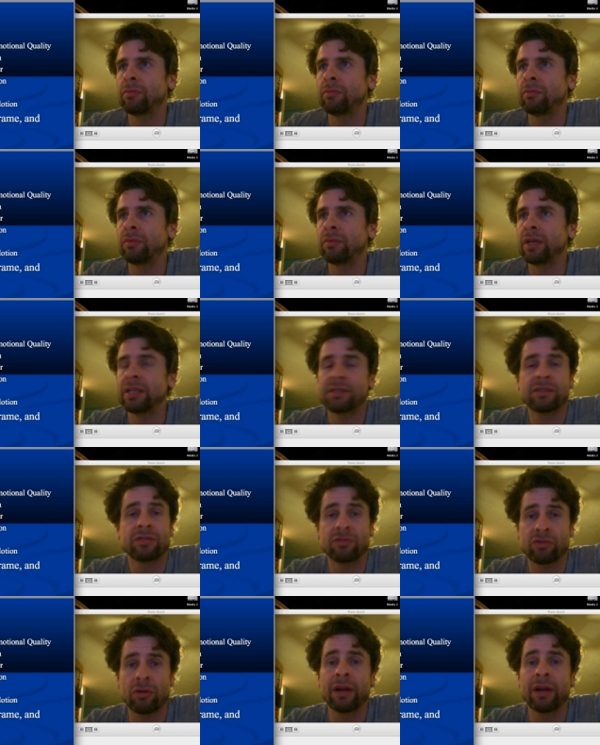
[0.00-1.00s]
it's
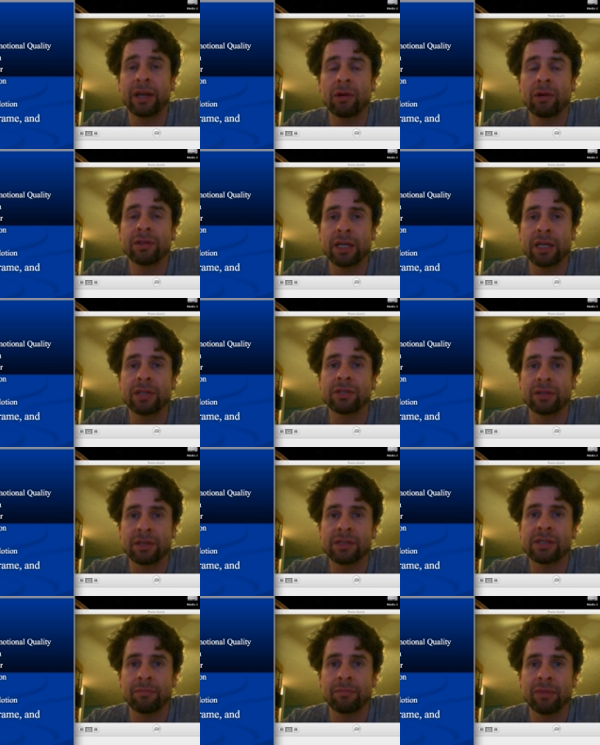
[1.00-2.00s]
drawing our attention to
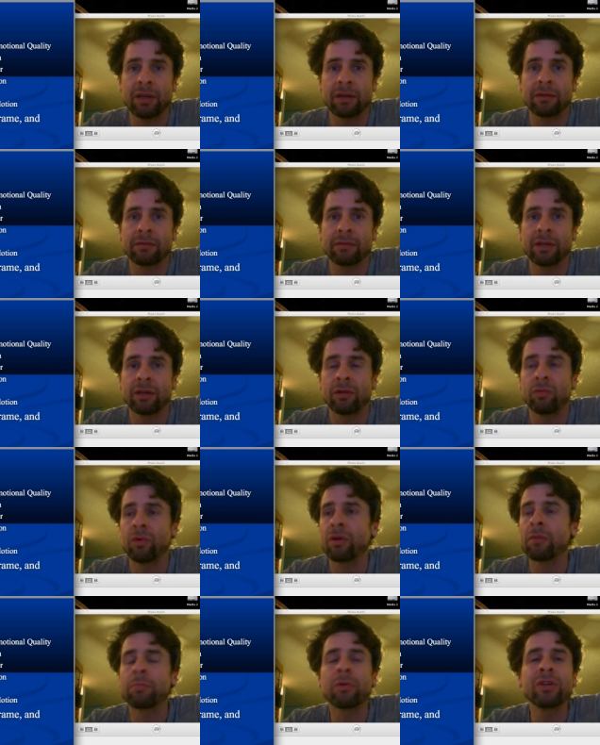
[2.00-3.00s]
something.
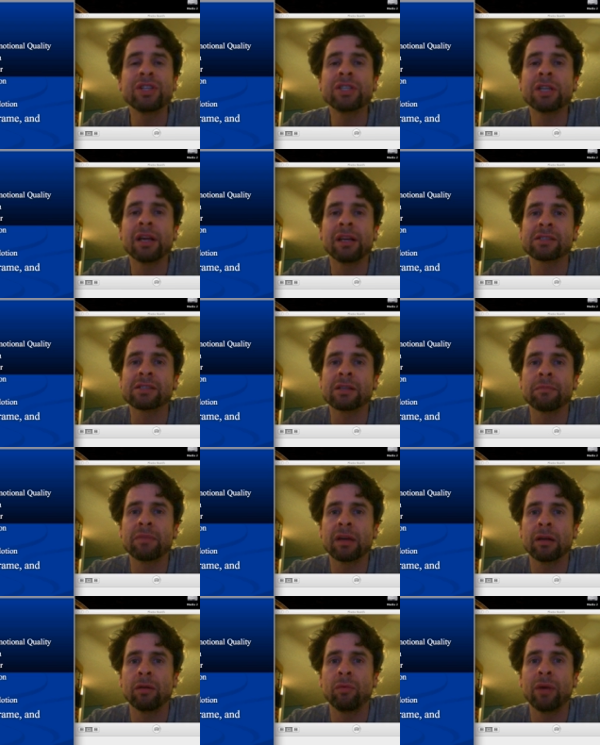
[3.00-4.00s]
We're appreciating
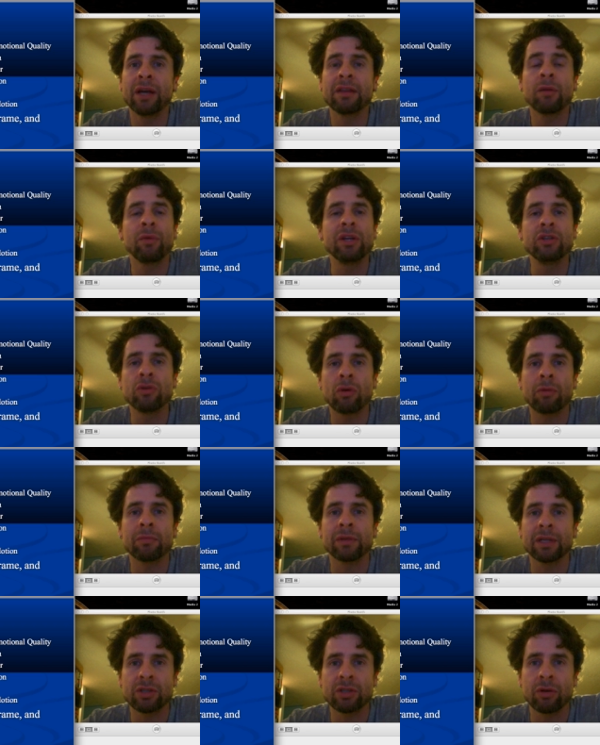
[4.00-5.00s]
something in a way that we
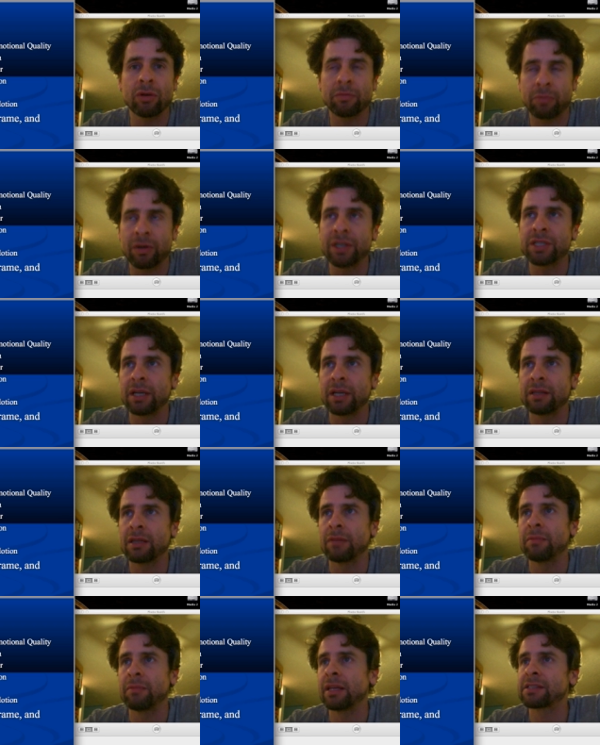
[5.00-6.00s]
normally don't appreciate
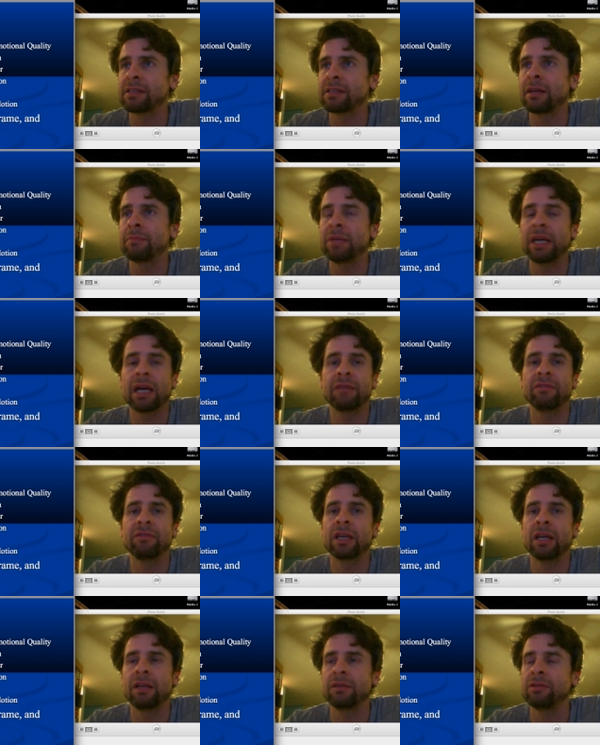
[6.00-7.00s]
them. And that's not me
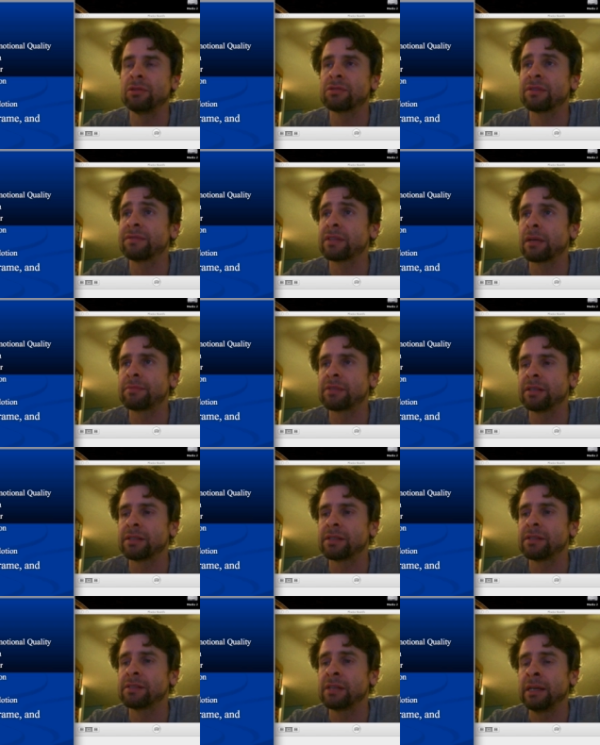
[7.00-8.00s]
advocating the use of
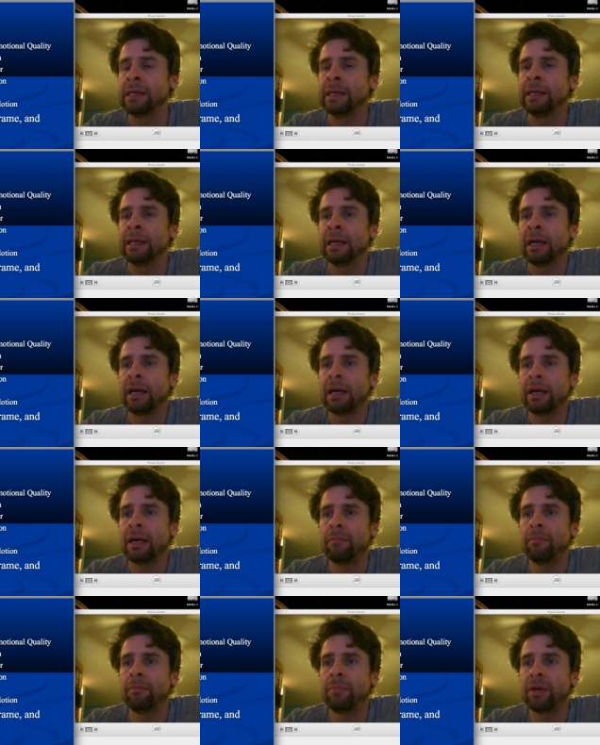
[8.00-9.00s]
substances.
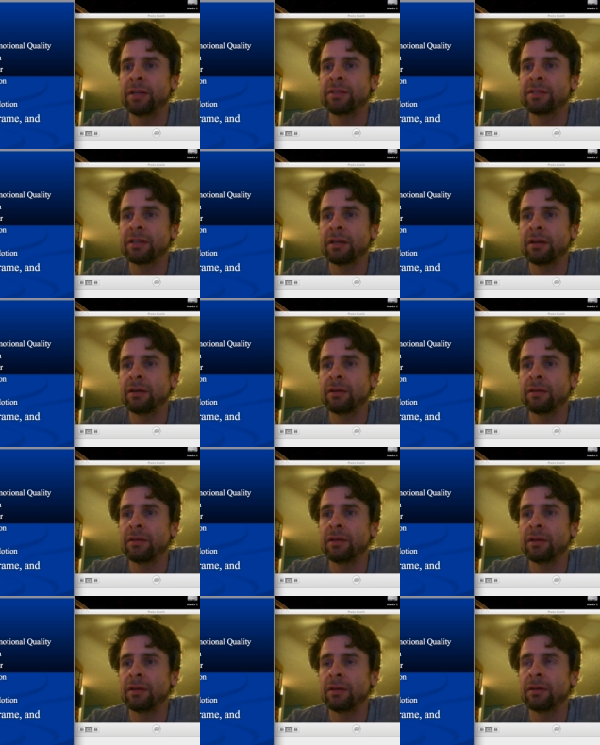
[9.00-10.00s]
But
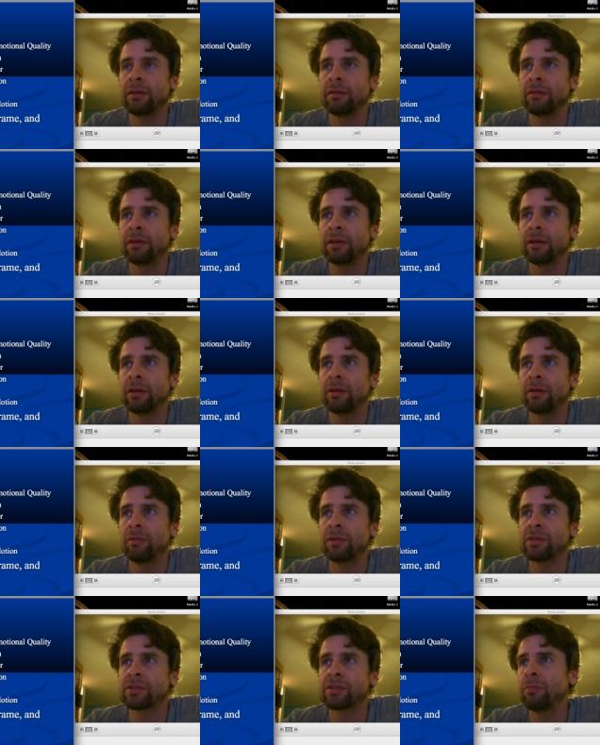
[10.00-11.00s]

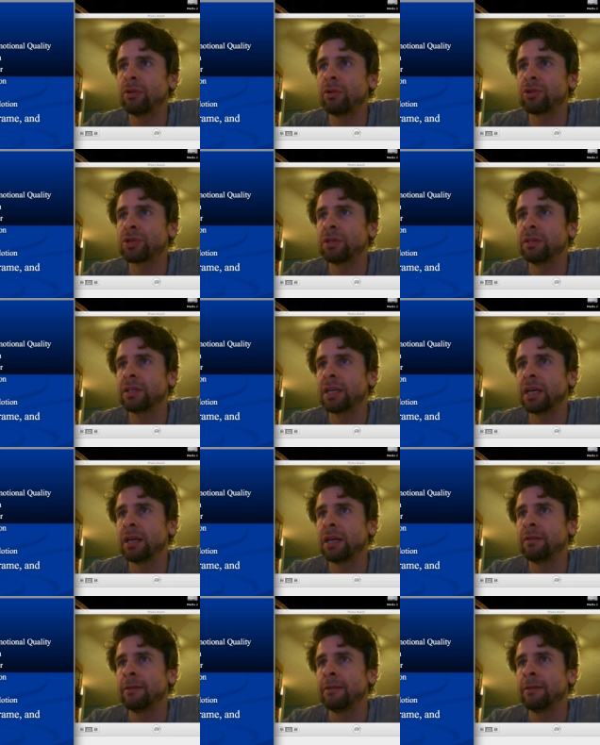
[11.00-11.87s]
slow motion can